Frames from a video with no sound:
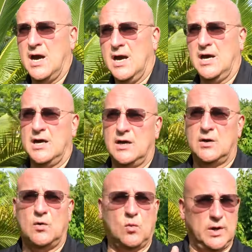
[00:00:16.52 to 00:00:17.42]
Uh,
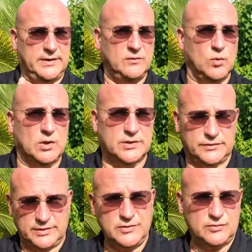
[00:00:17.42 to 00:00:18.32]
one, we'll
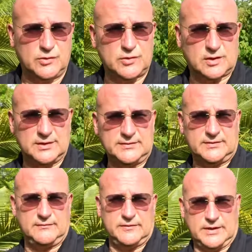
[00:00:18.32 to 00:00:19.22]
continue doing our
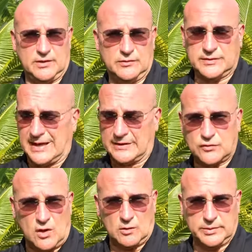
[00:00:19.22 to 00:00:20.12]
listing videos, as
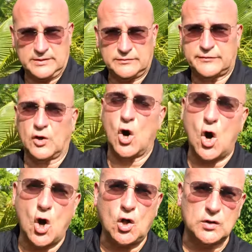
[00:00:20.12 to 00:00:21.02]
always, for
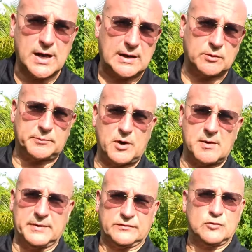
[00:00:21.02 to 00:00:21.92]
all our
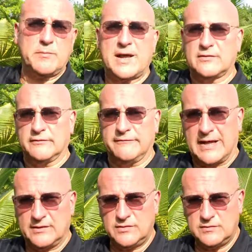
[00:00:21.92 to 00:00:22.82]
properties. No matter the
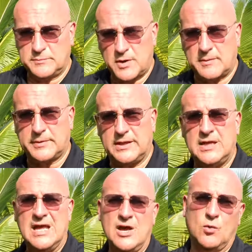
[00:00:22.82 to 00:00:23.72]
value of the property,
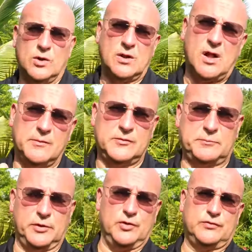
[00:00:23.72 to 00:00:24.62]
we'll always
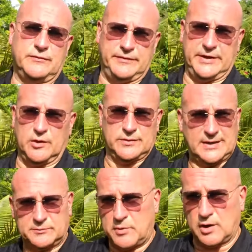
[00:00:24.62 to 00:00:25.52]
produce a video.
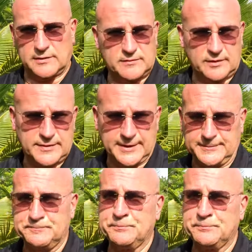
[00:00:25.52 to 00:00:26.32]
That's part of our thing.